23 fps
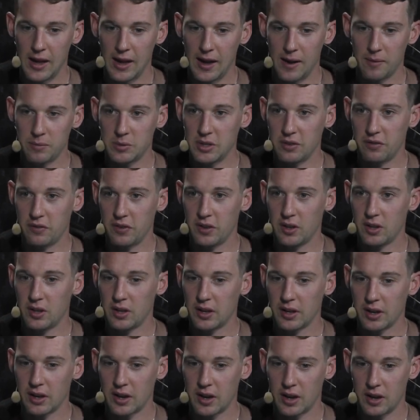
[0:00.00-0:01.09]
empty
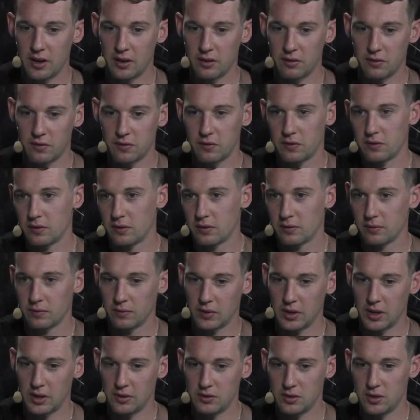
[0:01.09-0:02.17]
feeling and kind of
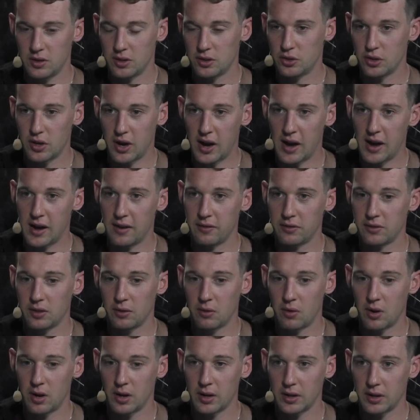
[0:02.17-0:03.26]
gives you the drive to
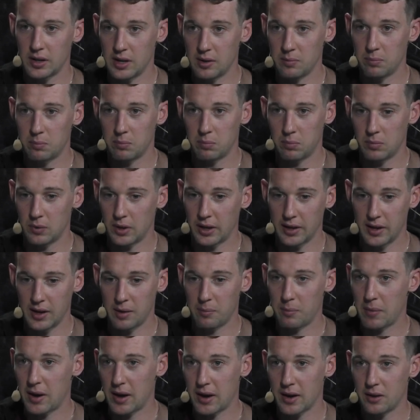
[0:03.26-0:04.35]
want to
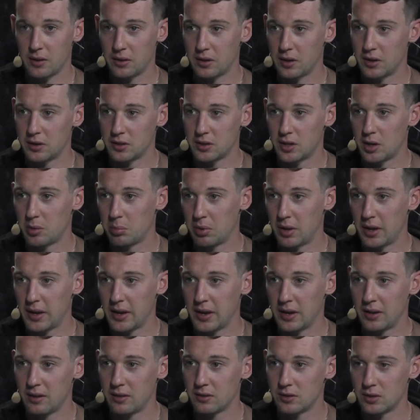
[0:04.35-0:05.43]
get back out there and start
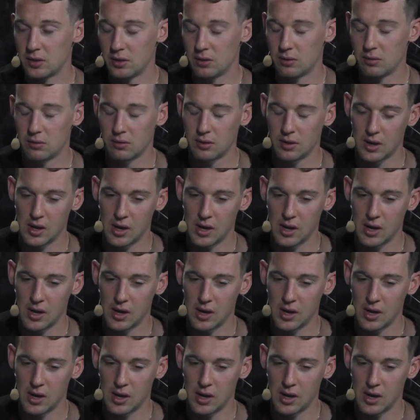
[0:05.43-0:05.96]
playing. So